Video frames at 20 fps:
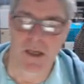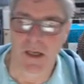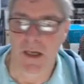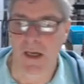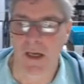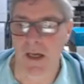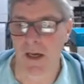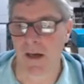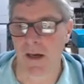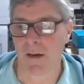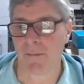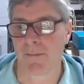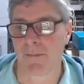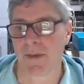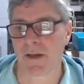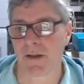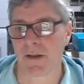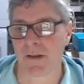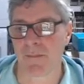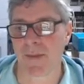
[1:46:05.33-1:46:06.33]
Um,
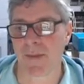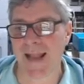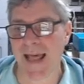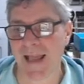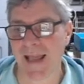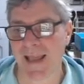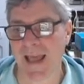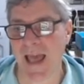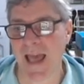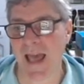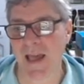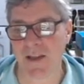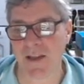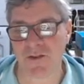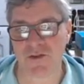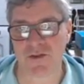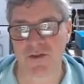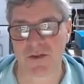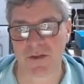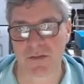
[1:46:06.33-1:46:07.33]
but on the black
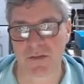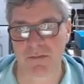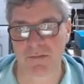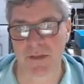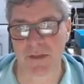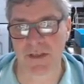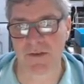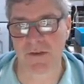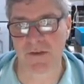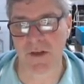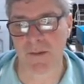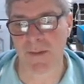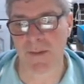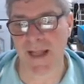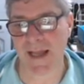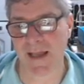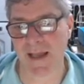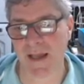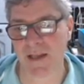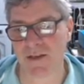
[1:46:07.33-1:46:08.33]
edge, when you've got a
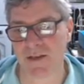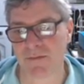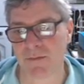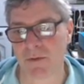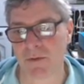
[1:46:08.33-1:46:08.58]
black edge